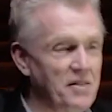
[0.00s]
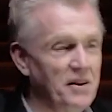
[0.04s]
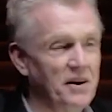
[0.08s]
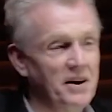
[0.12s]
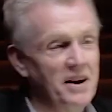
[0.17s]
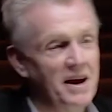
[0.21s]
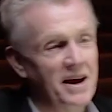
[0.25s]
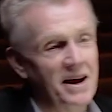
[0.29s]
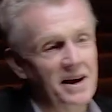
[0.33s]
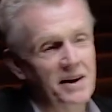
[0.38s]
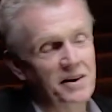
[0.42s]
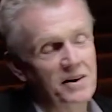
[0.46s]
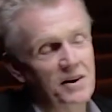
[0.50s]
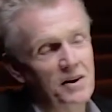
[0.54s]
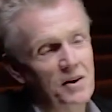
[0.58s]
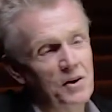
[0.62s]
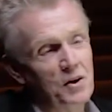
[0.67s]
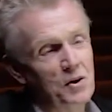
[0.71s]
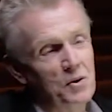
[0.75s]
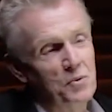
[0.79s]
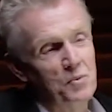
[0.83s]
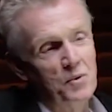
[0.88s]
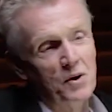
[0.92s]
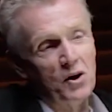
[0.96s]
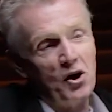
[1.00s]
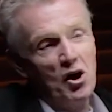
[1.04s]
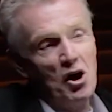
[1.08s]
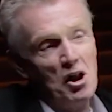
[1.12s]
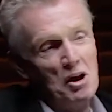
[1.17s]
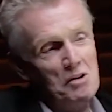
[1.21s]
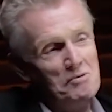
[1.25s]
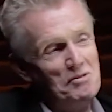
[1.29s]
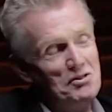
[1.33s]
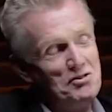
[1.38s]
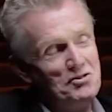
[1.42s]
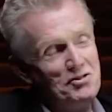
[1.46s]
the net, when
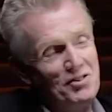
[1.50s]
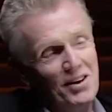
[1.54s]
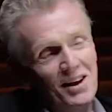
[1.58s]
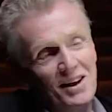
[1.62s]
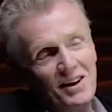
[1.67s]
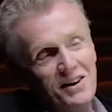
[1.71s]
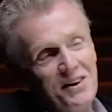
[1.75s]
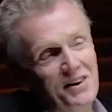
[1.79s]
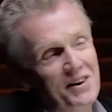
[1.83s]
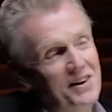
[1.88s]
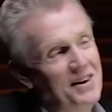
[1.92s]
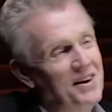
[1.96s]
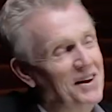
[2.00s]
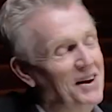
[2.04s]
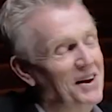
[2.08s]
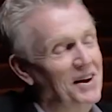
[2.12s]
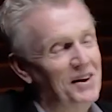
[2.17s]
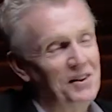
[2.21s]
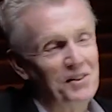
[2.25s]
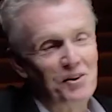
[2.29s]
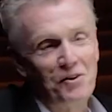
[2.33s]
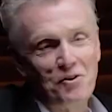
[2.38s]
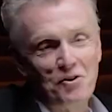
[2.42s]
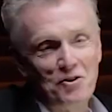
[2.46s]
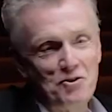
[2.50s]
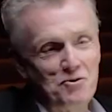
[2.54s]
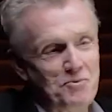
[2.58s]
all of a sudden, the Holy